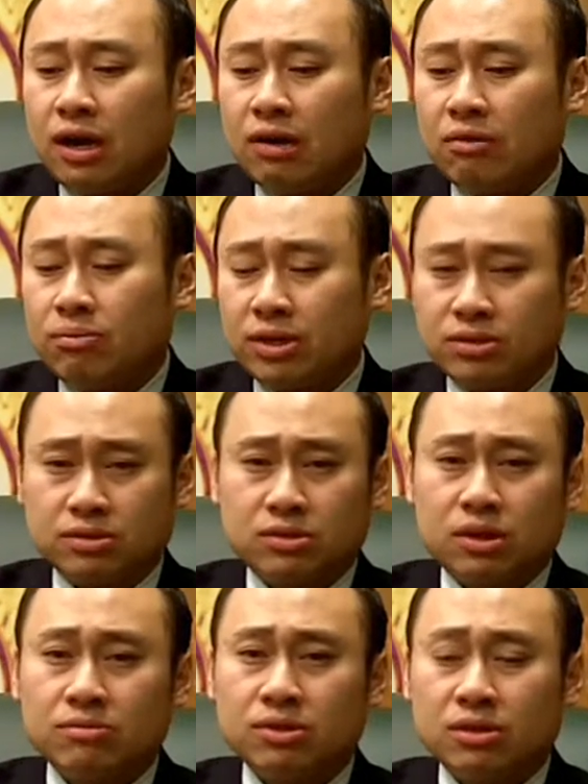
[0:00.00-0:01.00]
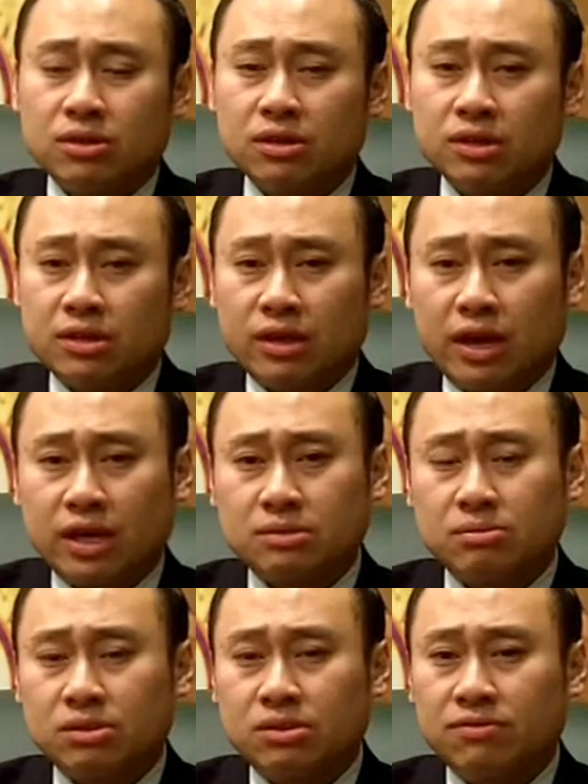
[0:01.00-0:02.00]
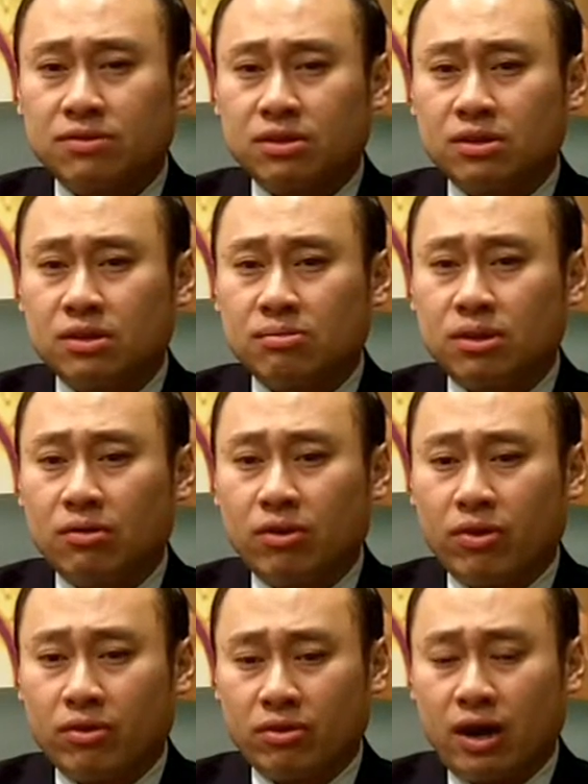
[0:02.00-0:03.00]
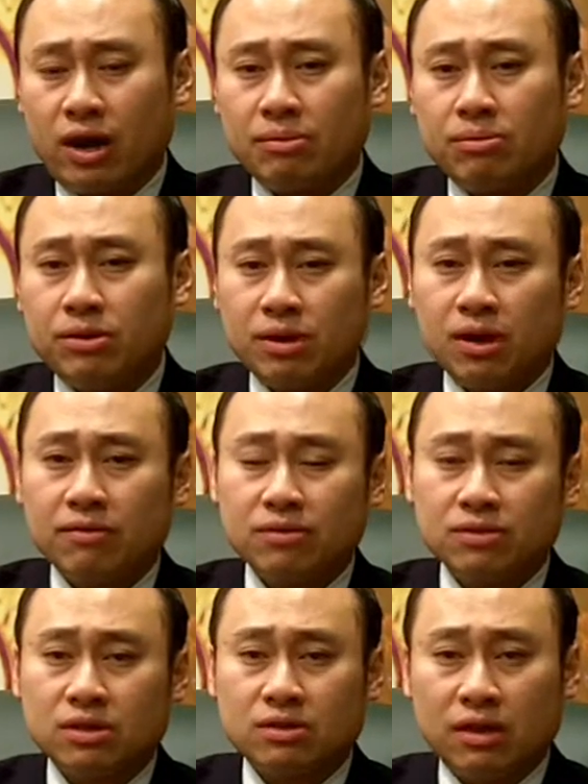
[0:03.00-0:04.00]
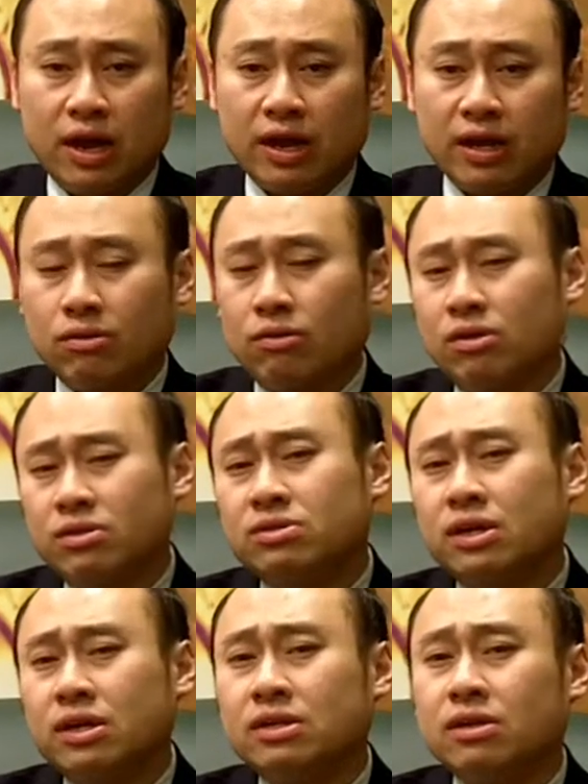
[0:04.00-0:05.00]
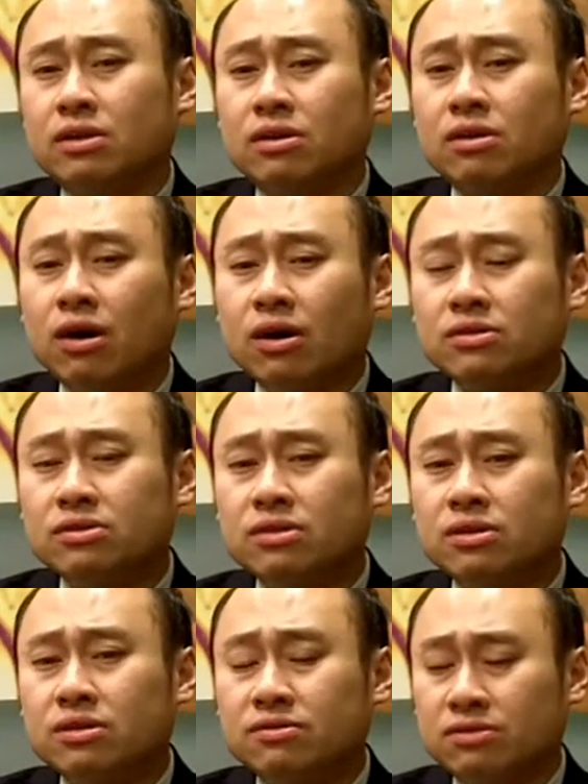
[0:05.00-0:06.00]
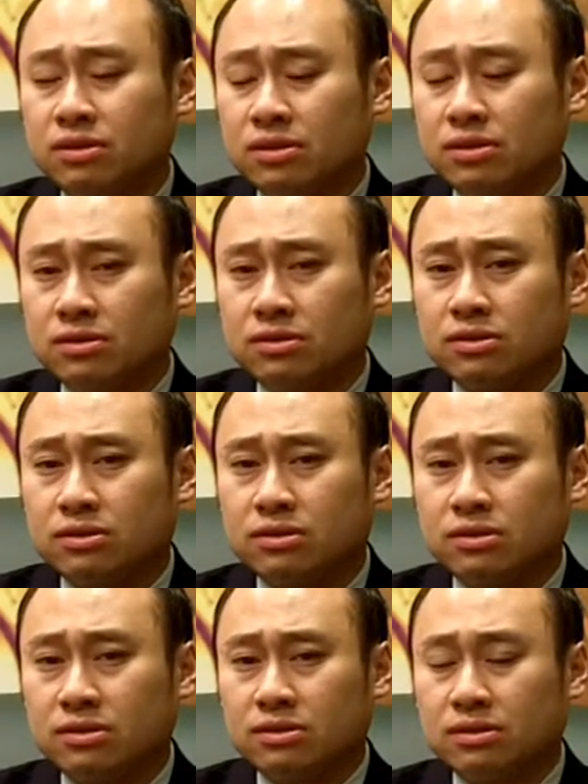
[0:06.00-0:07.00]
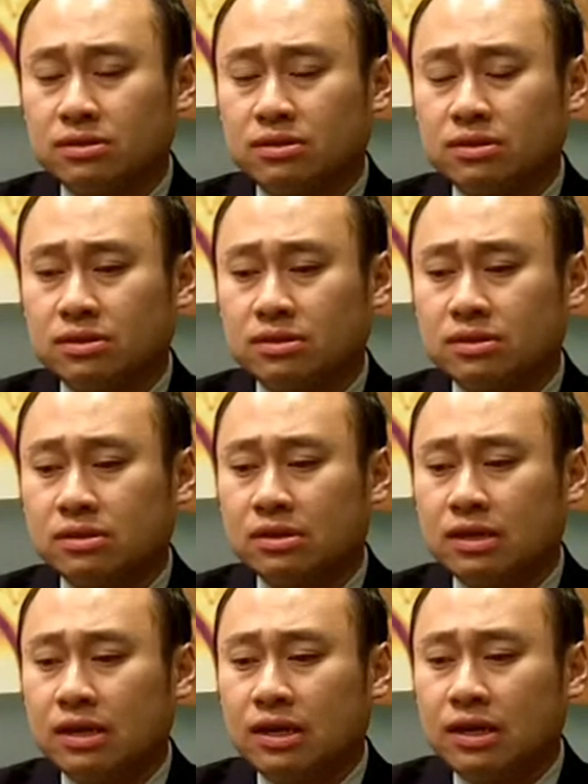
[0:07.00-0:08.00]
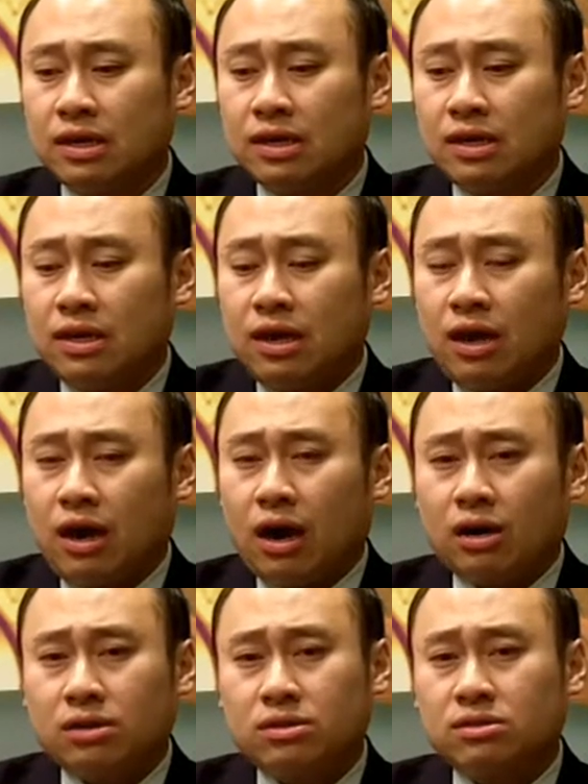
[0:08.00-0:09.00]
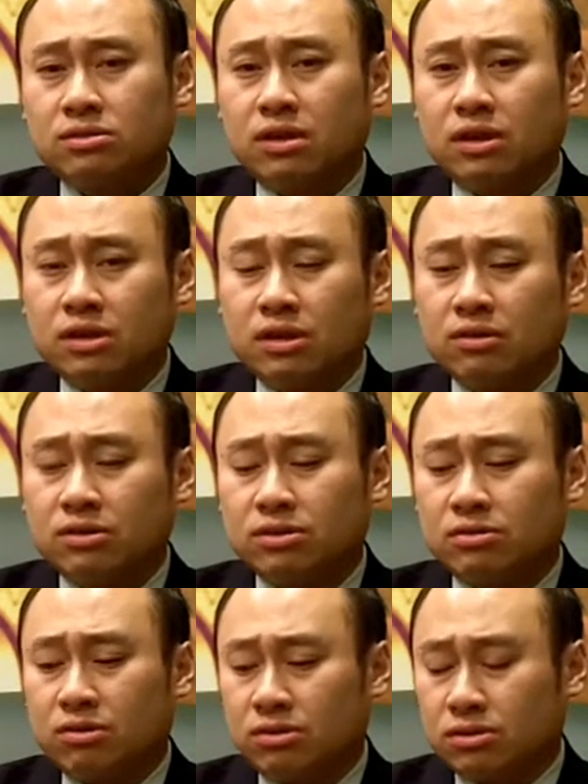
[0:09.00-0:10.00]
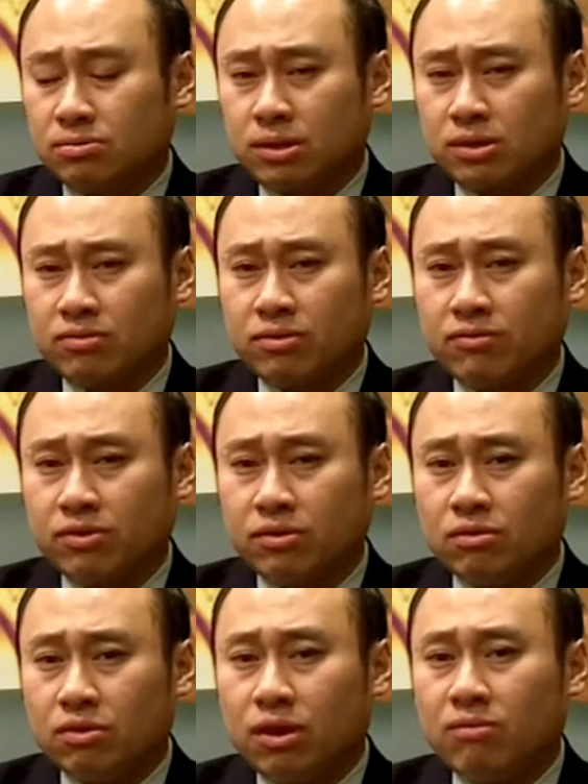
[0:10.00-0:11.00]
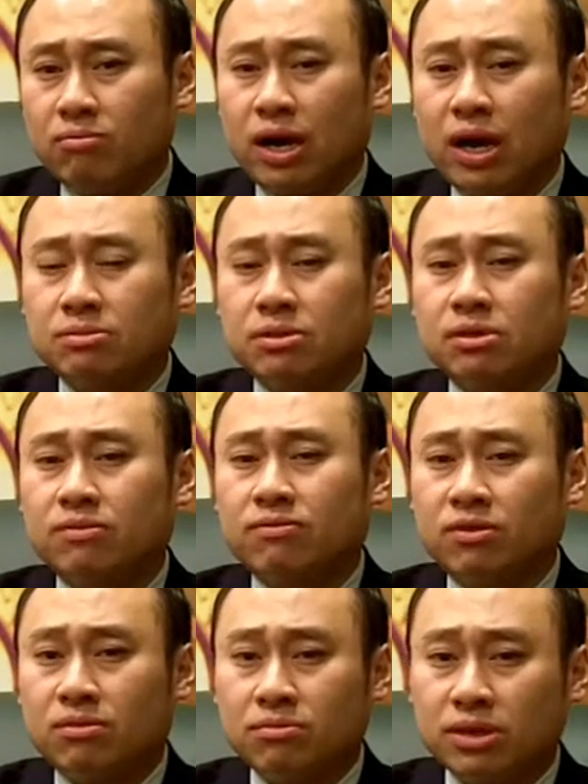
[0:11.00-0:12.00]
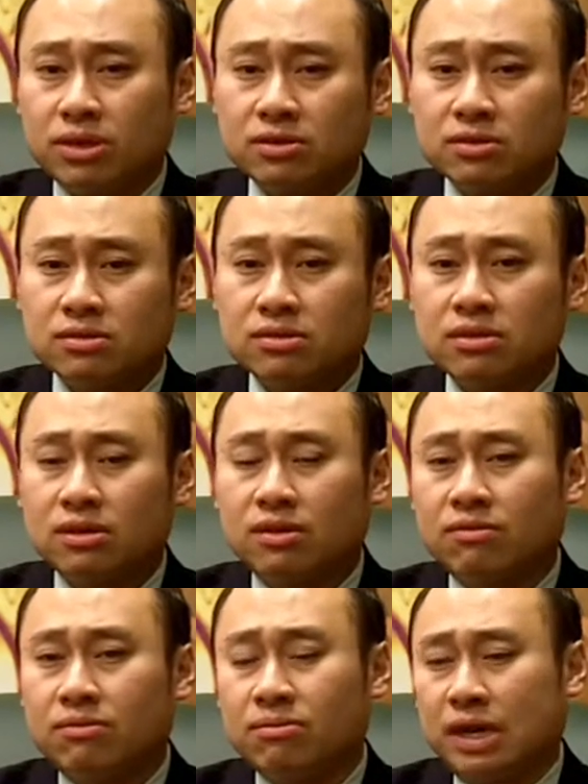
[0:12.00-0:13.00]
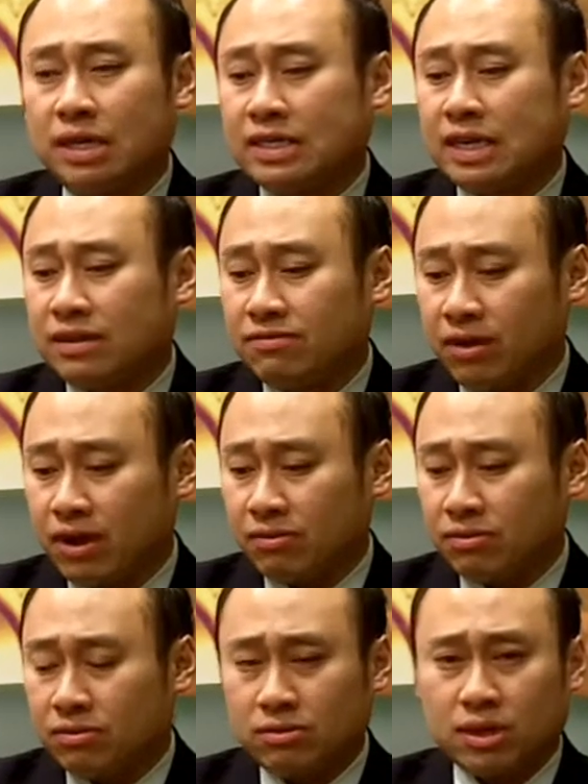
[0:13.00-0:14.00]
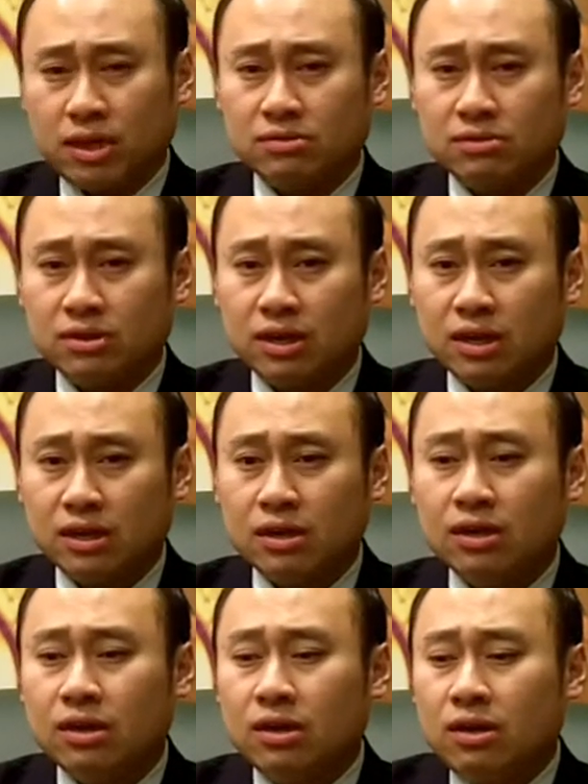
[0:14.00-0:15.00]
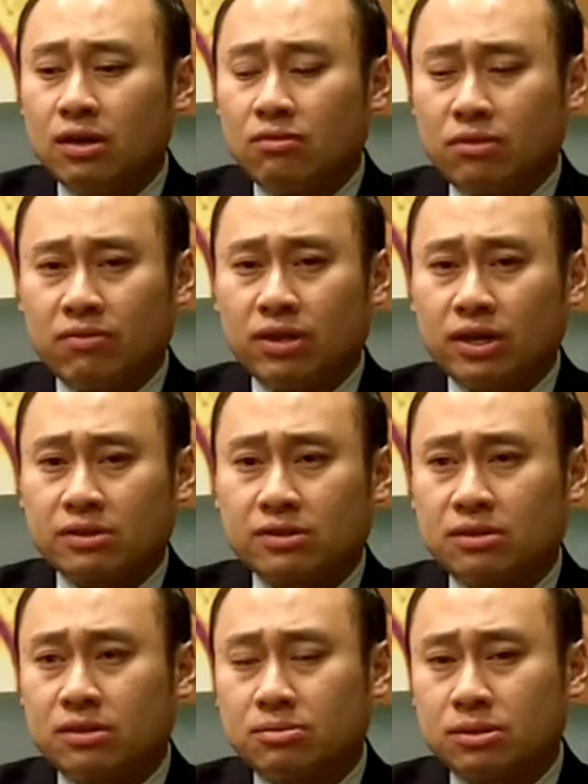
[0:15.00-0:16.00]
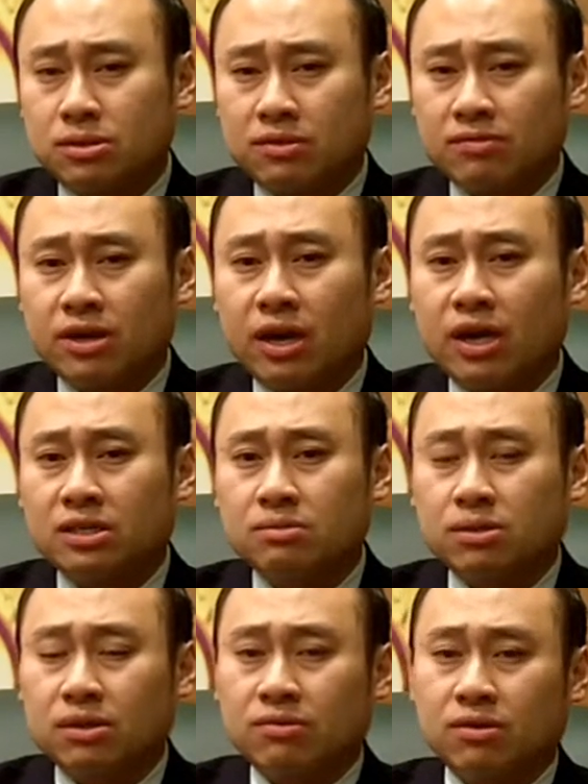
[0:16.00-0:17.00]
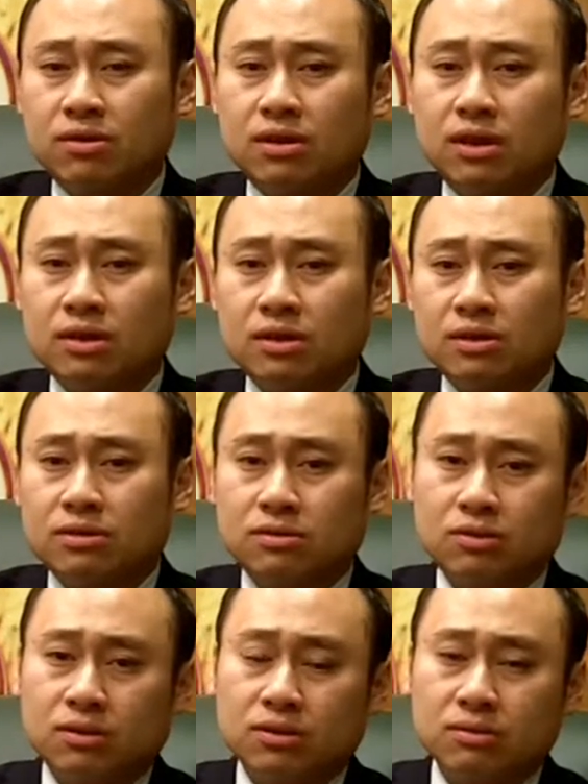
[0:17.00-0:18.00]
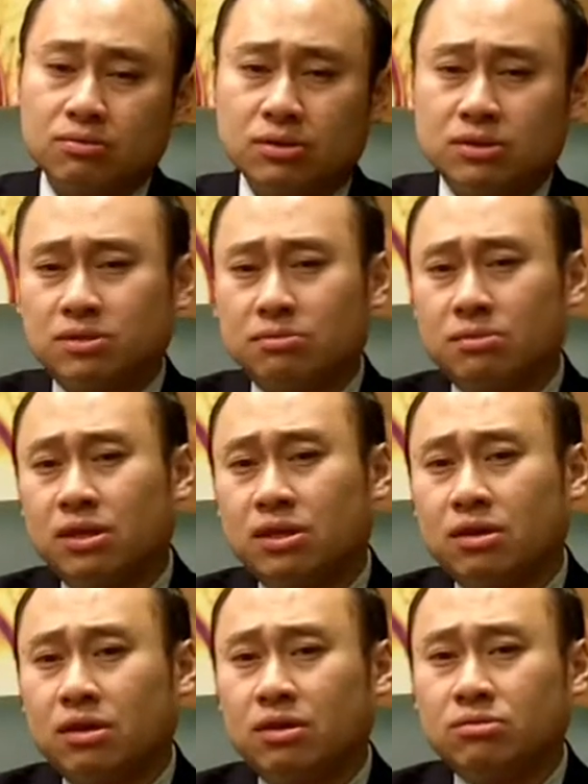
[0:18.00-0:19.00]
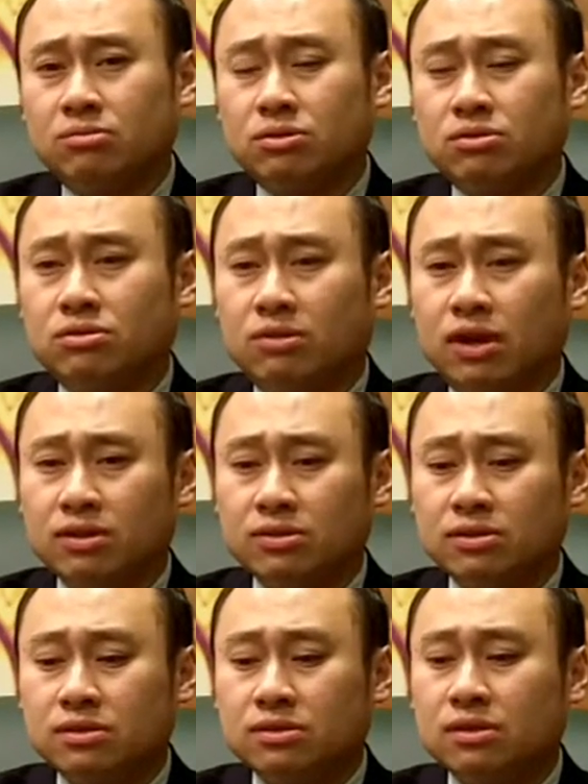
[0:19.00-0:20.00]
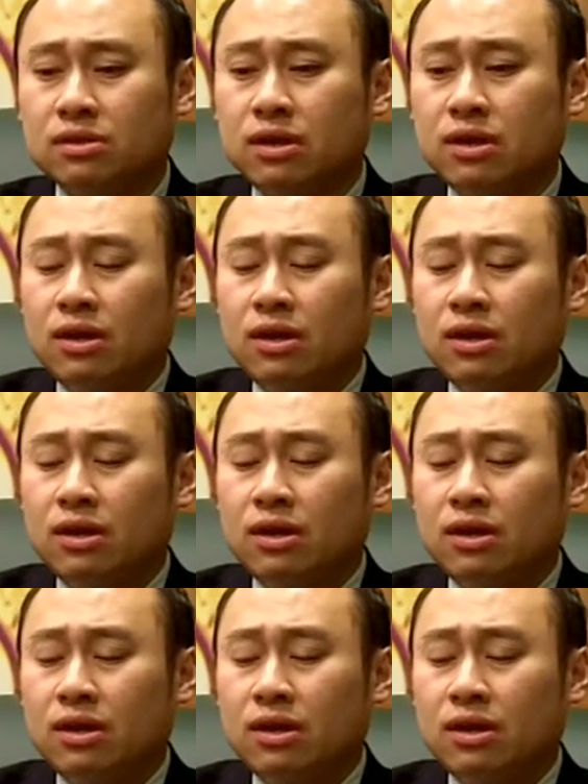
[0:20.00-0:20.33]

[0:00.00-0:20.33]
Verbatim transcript: When patients come to the clinic, they ask specifically about whether IPF is underlying or secondary cause of interstitial lung disease is existent. Our study, which is a retrospective review of biopsy-confirmed patients from 1995 to 2010, reflects on a specific aspect of the diagnostic workup, which is obtaining autoimmune serologies.